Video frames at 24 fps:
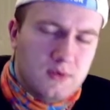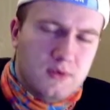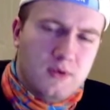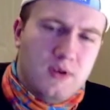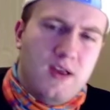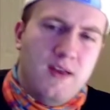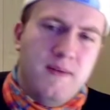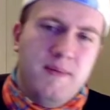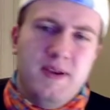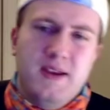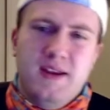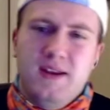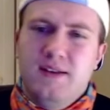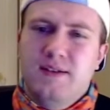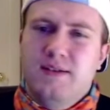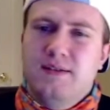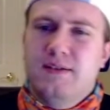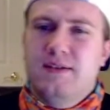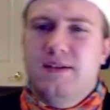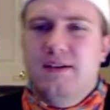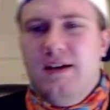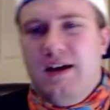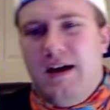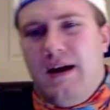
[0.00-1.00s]
I mean,
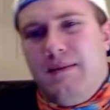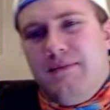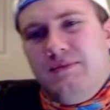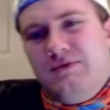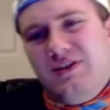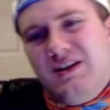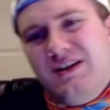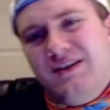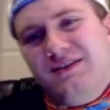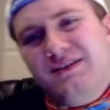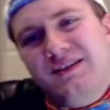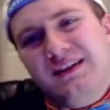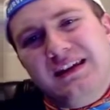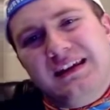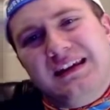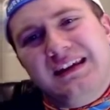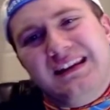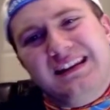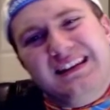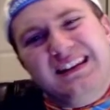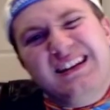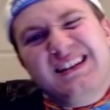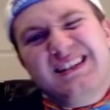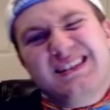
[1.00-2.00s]
I'm trying to think,
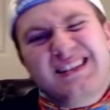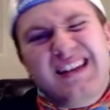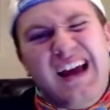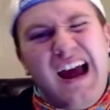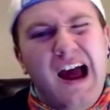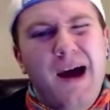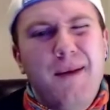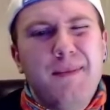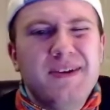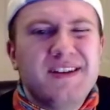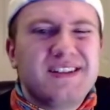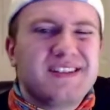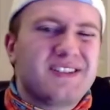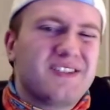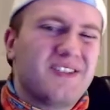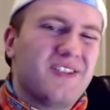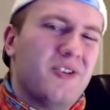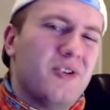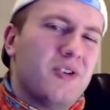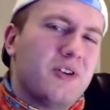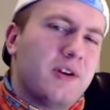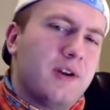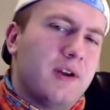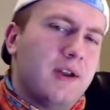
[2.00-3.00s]
does Thomas
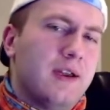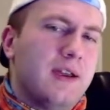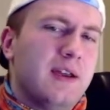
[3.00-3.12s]
look